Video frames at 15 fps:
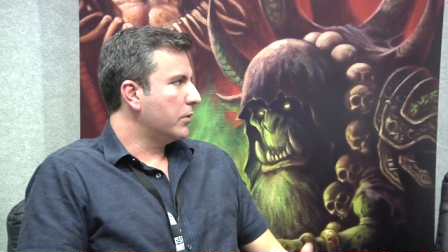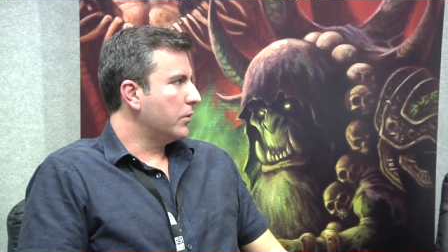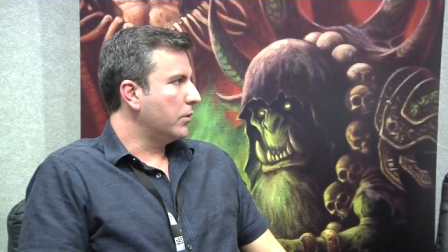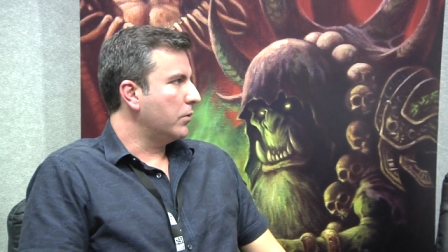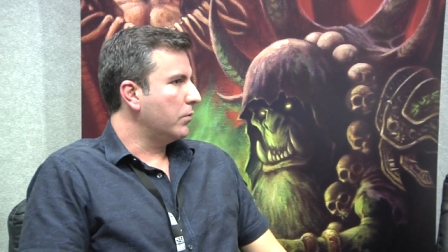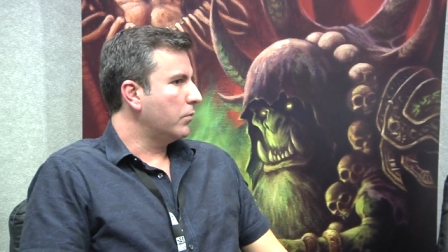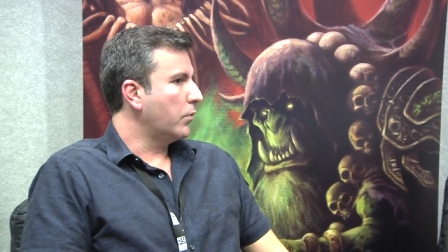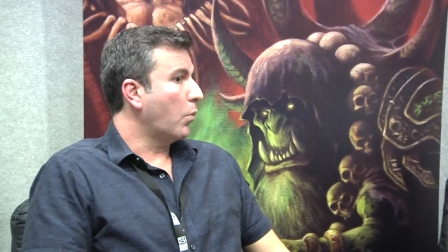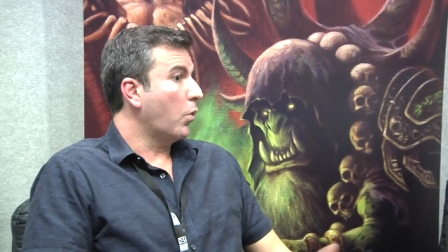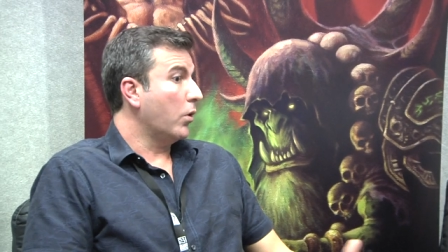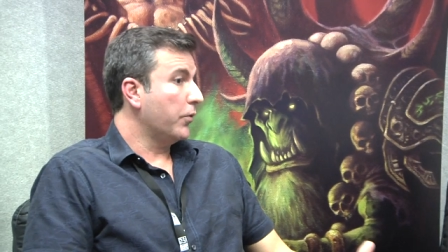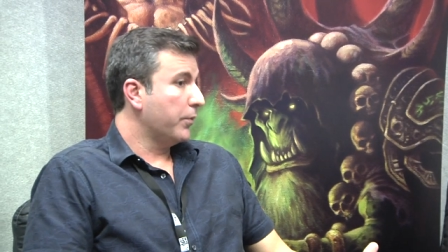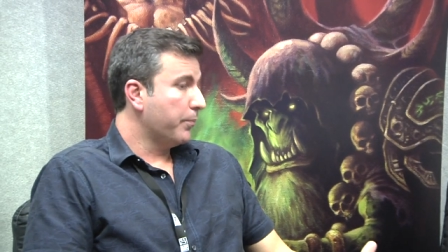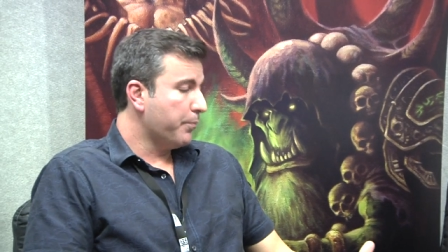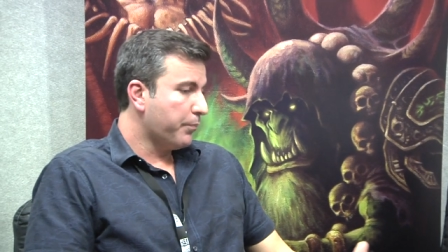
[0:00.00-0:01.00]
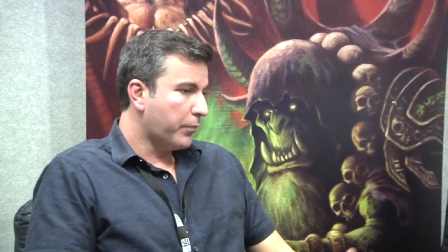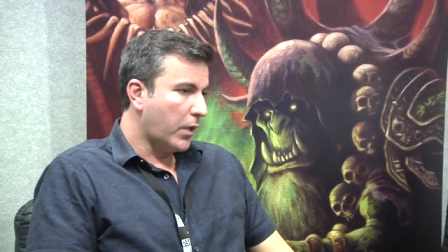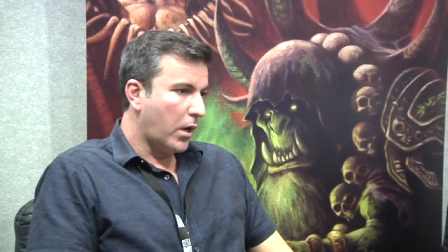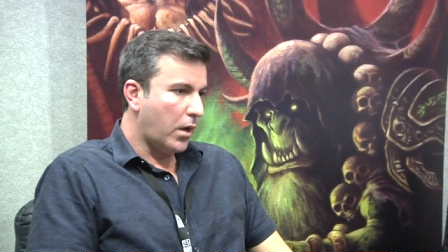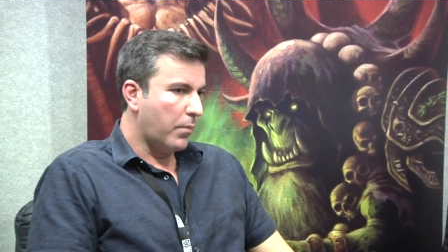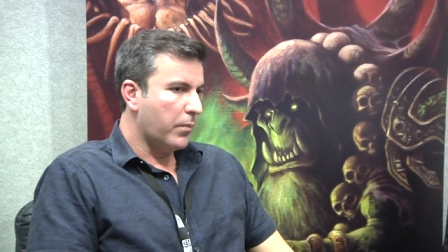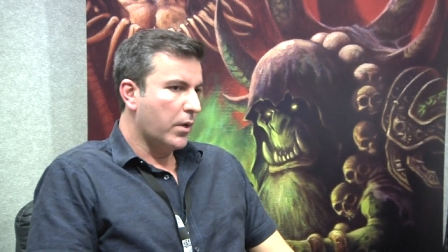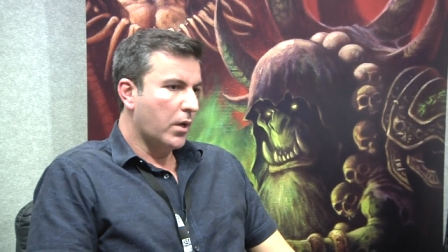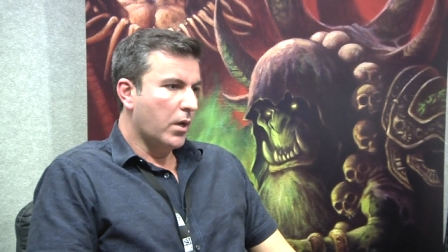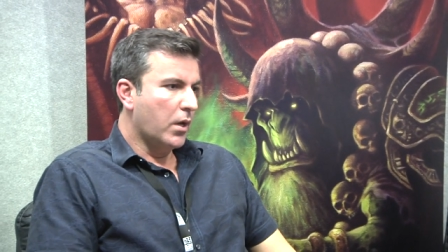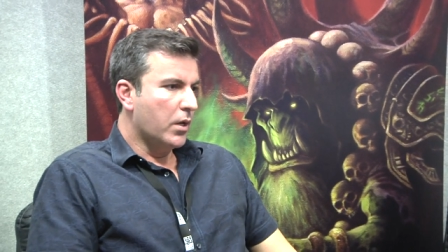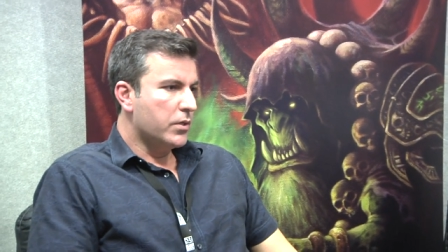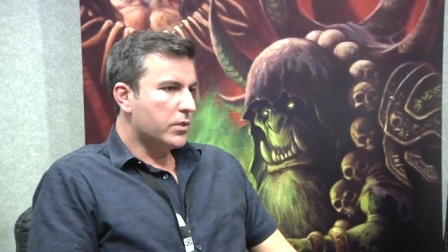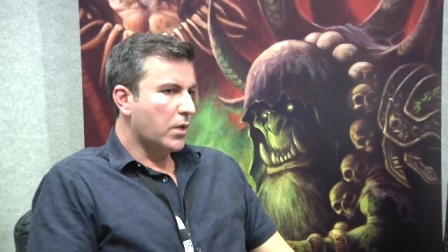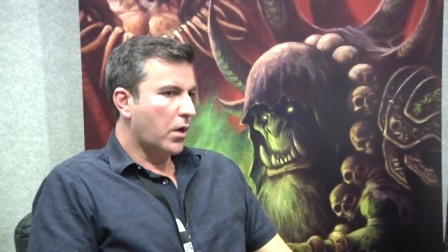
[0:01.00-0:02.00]
to the world. Um,
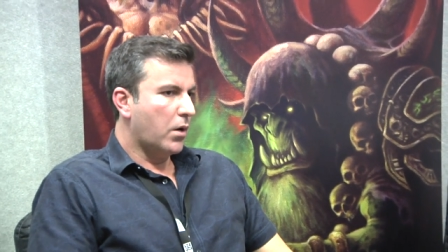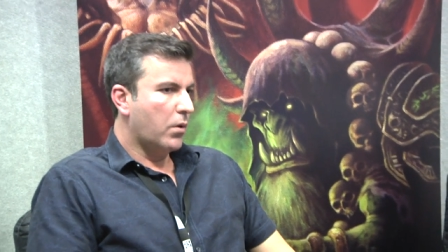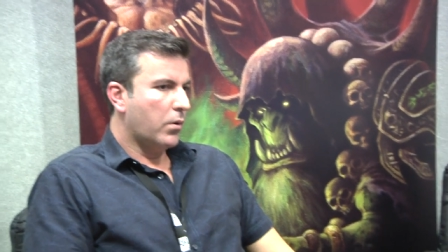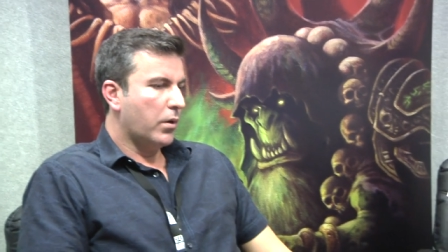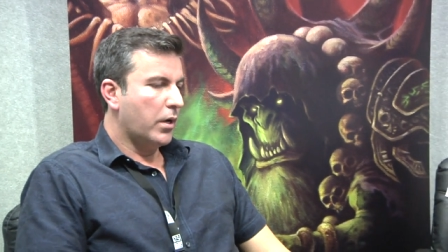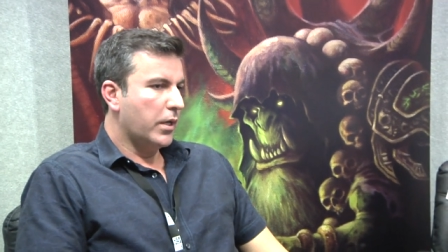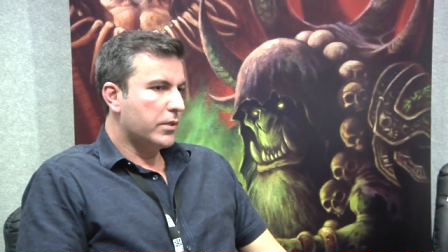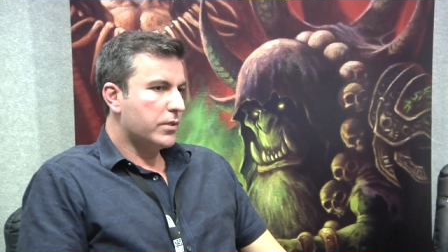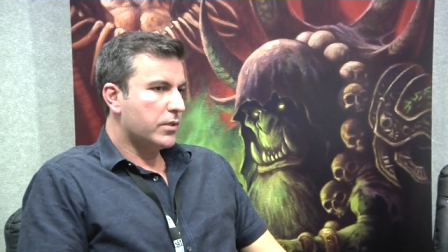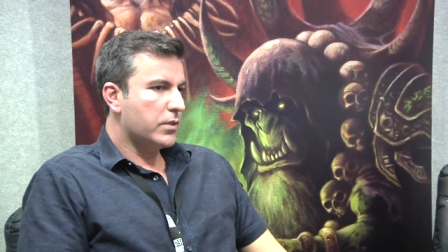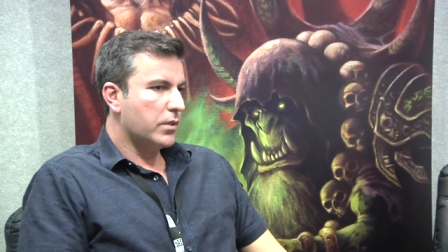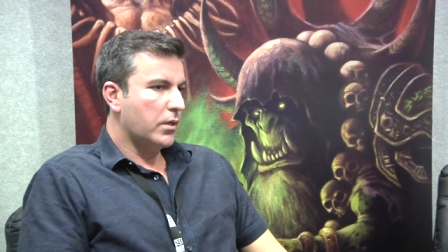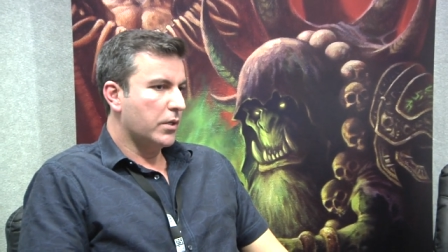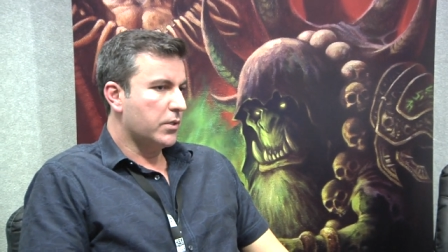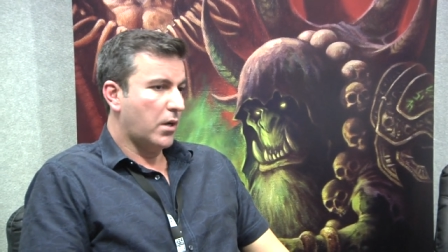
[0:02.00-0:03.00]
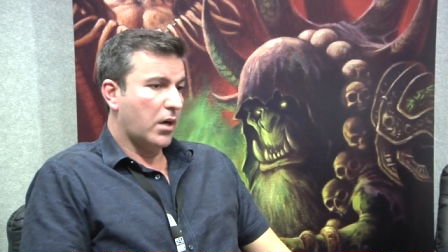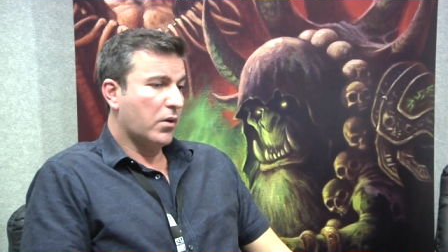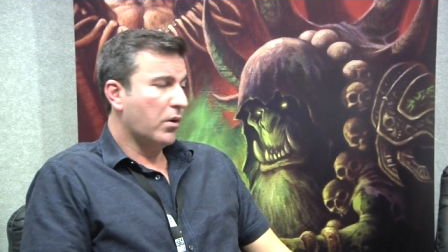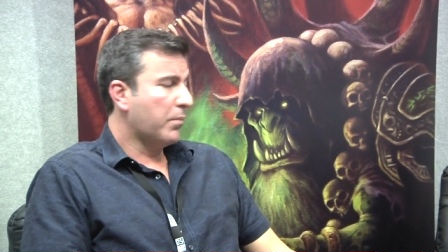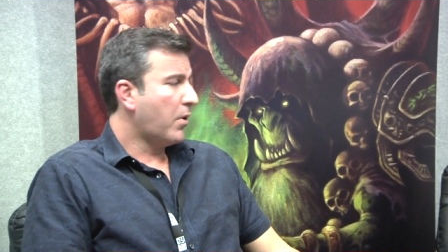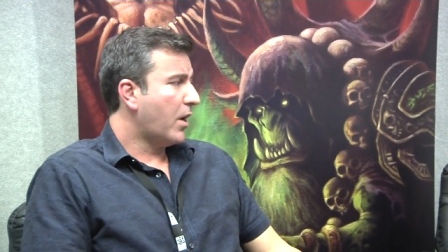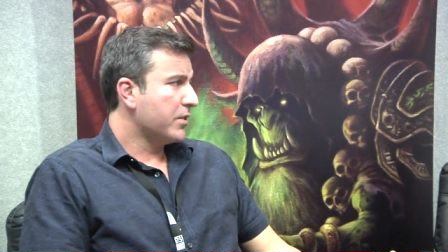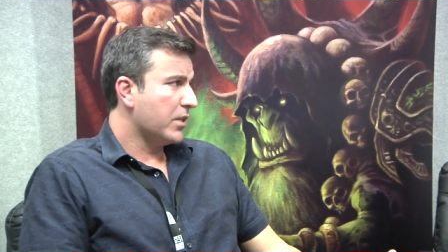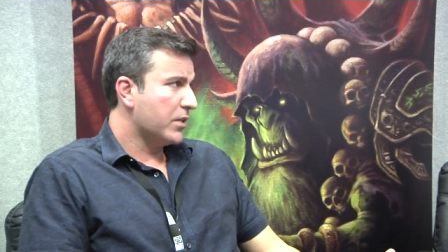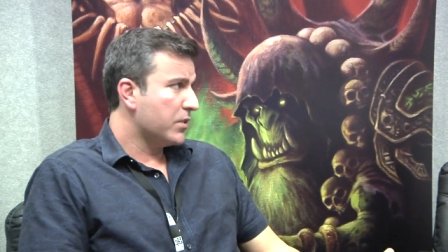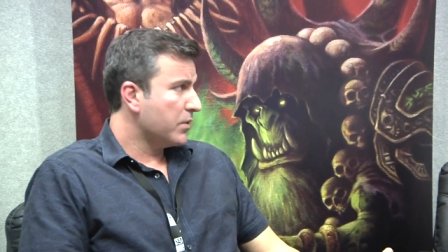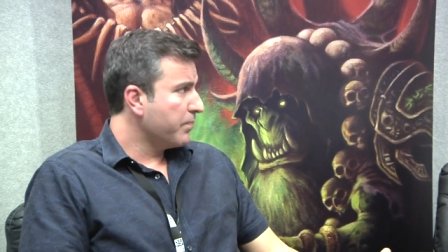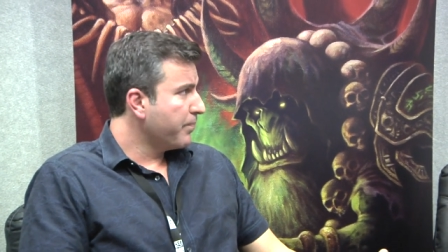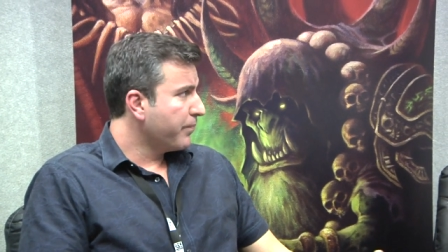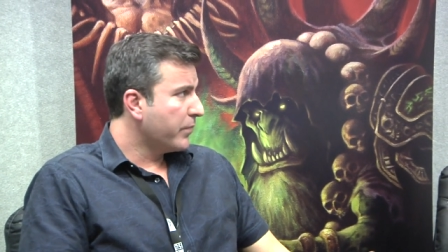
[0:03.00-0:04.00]
so it's it's an ongoing process.